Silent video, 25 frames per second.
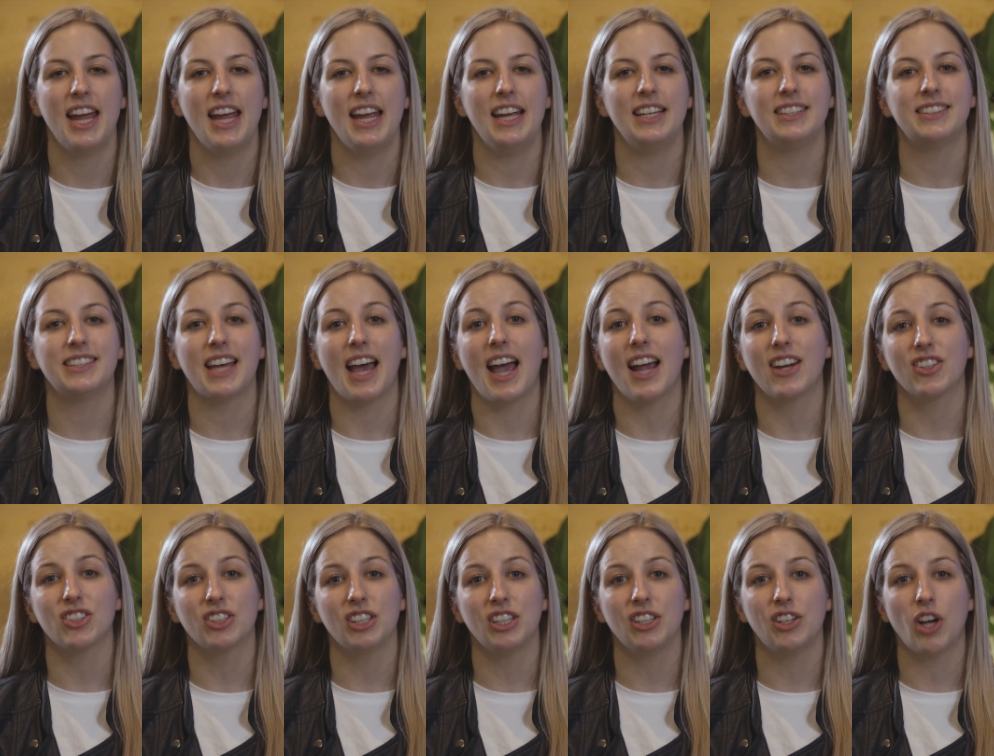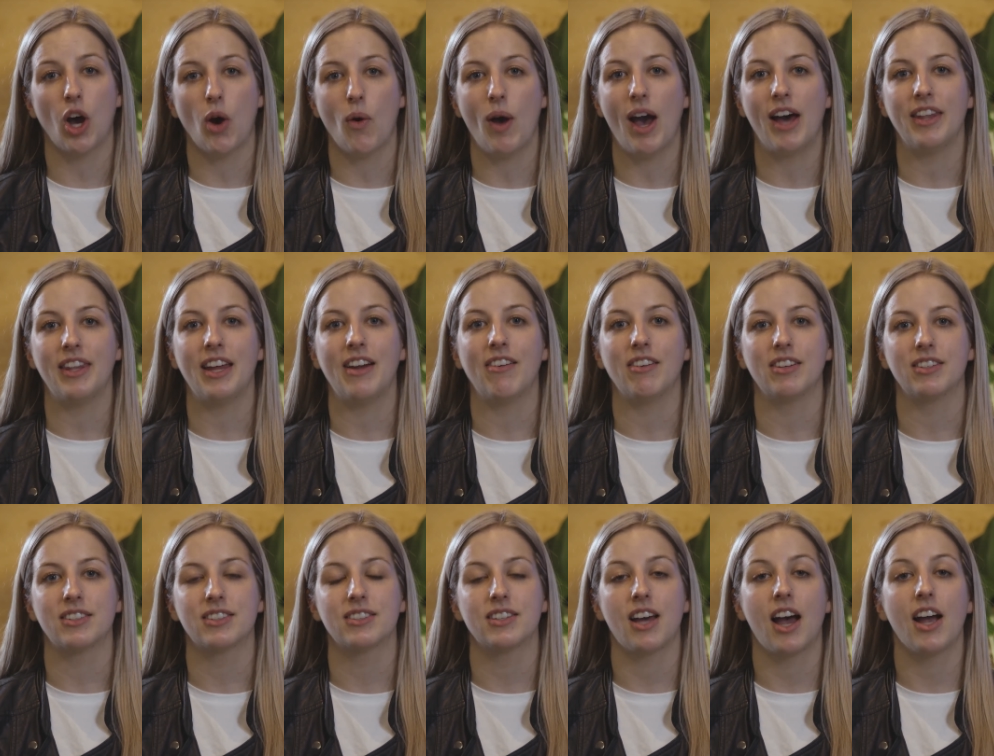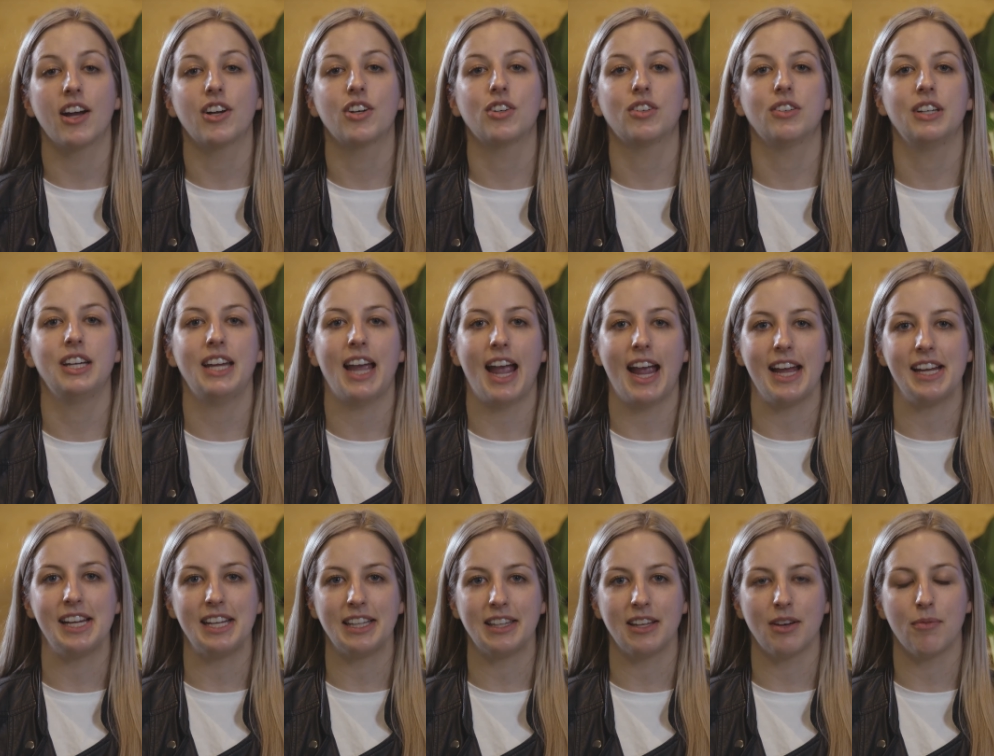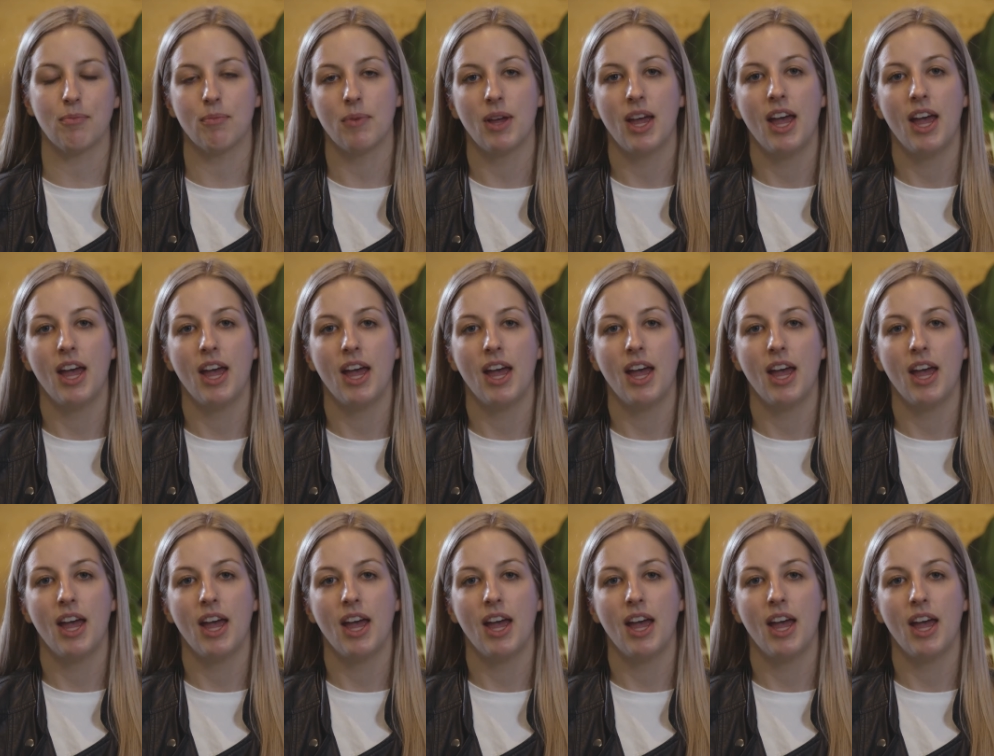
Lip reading: is to actually go out there and start creating them.